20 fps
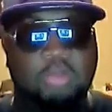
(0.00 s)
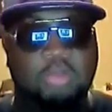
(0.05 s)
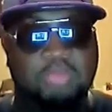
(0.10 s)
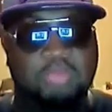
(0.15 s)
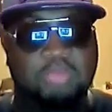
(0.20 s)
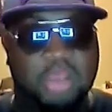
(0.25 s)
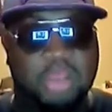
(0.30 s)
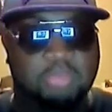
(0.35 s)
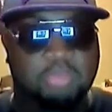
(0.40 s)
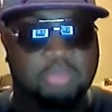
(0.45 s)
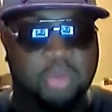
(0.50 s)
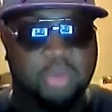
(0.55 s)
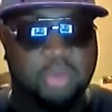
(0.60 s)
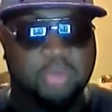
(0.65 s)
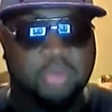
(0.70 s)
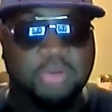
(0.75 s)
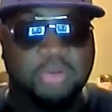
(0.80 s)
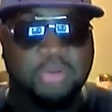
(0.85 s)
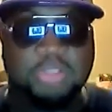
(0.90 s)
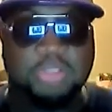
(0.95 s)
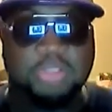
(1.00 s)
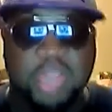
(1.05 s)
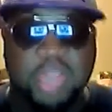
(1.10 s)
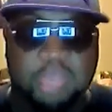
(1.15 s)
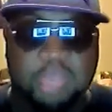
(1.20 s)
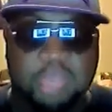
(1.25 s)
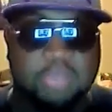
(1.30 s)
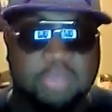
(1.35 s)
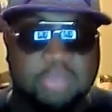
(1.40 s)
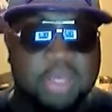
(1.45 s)
big brother type,
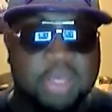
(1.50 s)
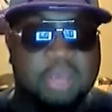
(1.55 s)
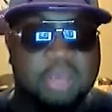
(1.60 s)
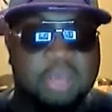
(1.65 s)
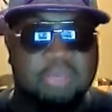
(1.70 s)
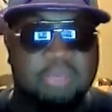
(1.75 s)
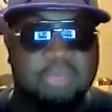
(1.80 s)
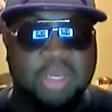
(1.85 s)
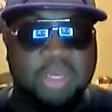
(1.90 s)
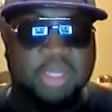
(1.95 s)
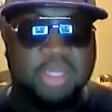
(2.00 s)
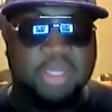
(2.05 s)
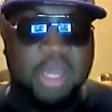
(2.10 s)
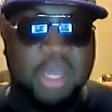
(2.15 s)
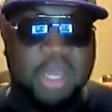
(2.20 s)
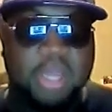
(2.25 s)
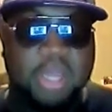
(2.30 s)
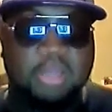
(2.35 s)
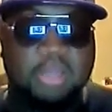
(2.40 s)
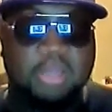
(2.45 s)
meaning that